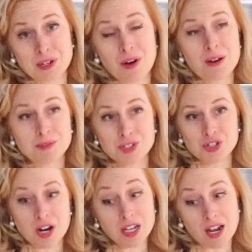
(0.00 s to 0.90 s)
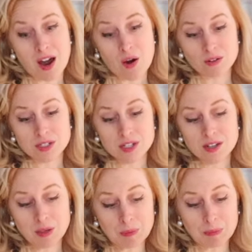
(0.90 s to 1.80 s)
at all, I'm just trying it out,
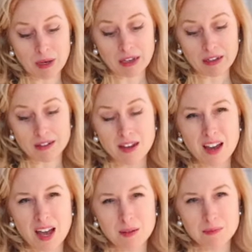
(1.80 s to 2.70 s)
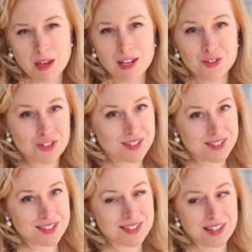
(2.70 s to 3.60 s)
but I'm
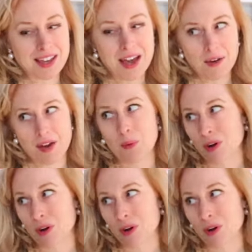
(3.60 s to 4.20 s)
anxious to see how that